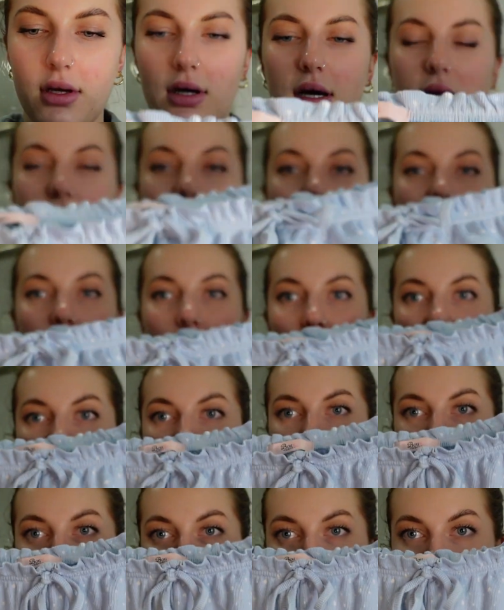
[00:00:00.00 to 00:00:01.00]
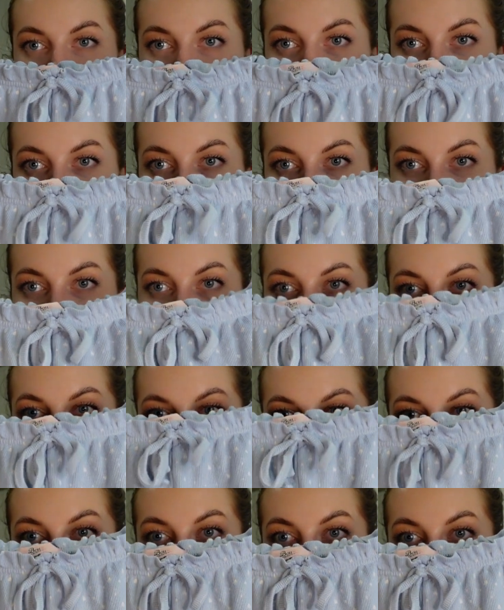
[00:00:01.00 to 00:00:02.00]
a little short moment
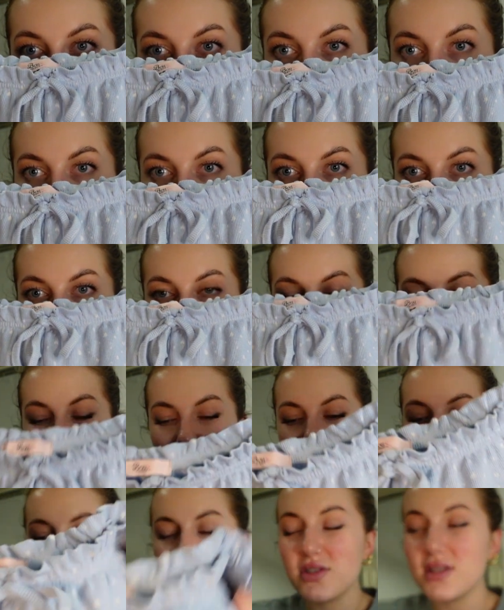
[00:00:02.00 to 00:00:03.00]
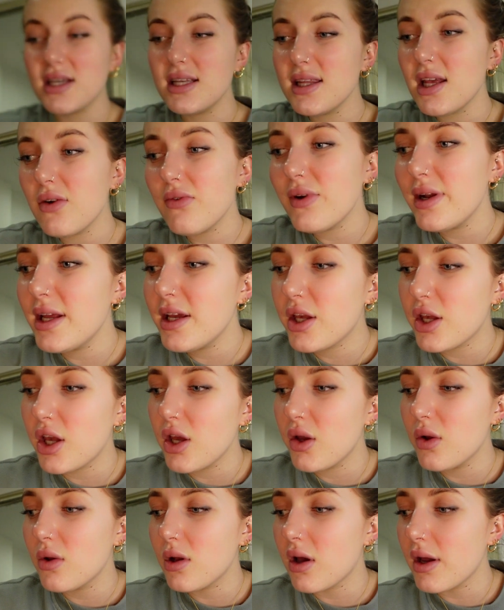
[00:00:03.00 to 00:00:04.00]
as well. And I just think they're really
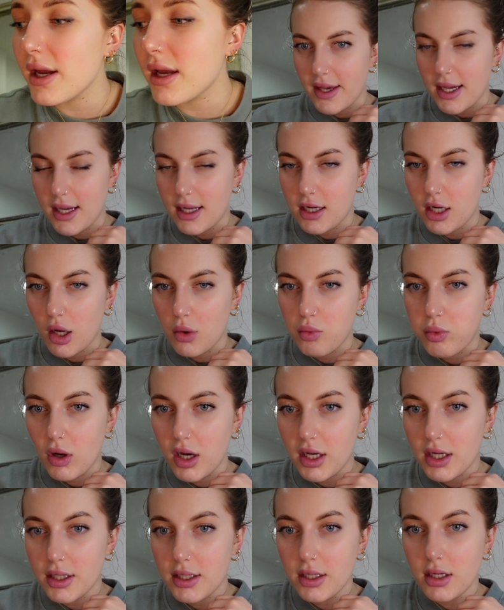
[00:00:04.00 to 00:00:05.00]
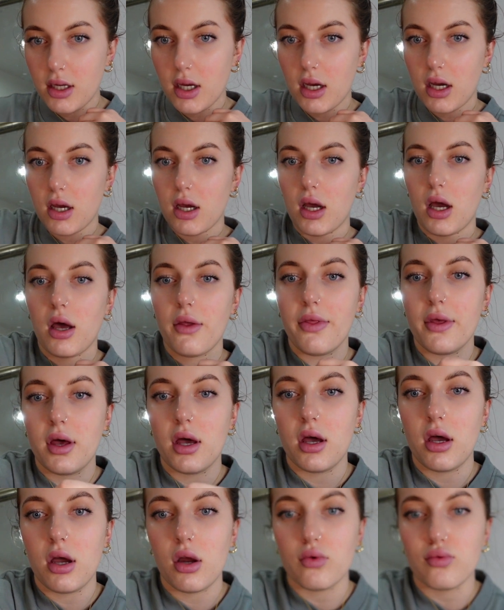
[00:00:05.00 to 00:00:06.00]
cute. Like then one
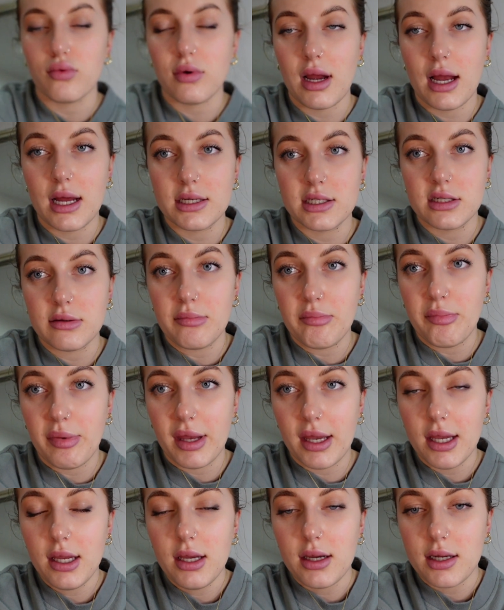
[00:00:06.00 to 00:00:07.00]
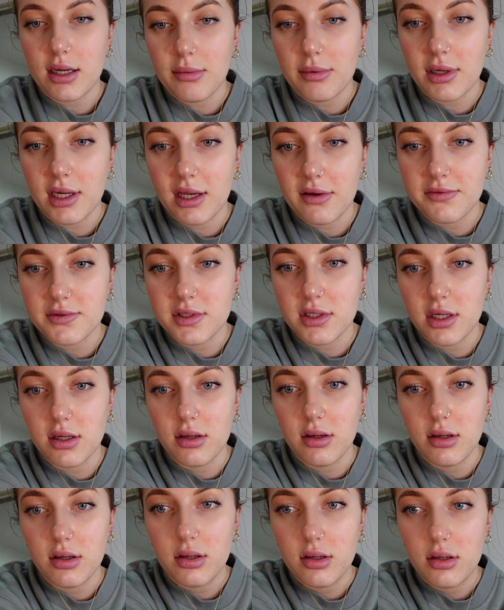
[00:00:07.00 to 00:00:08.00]
other random bit, and I'm gonna have
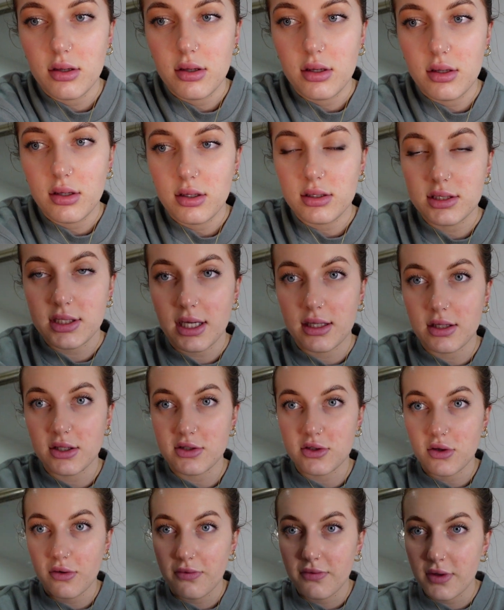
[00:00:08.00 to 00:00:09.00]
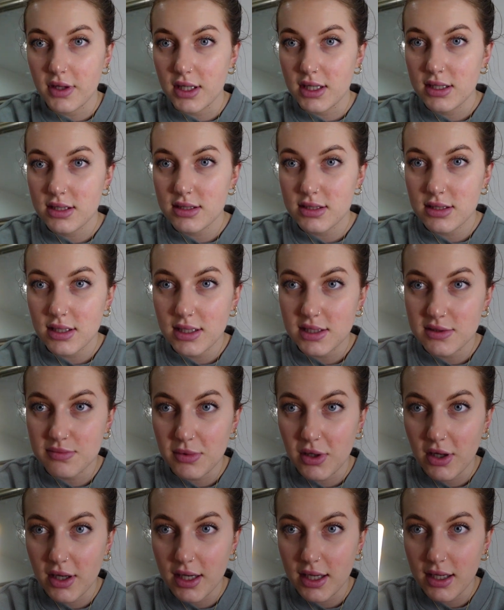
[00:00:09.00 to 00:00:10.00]
to take this off for this, is
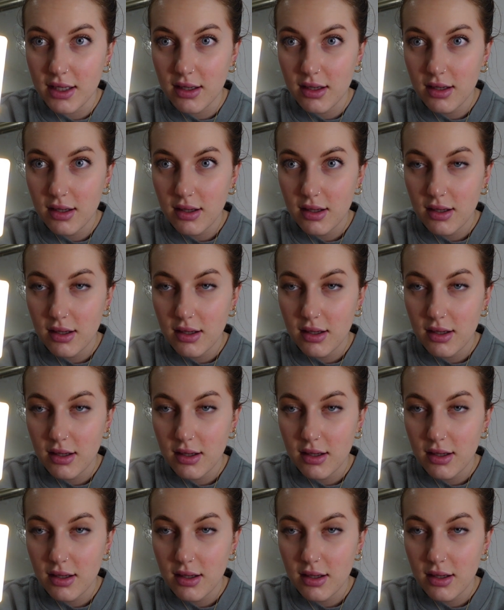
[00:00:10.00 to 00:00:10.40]
my